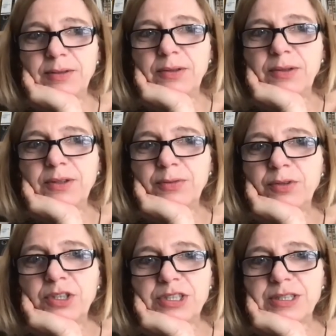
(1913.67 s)
all the
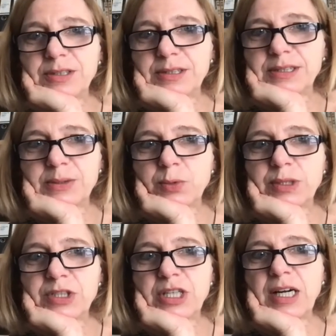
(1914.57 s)
fossils which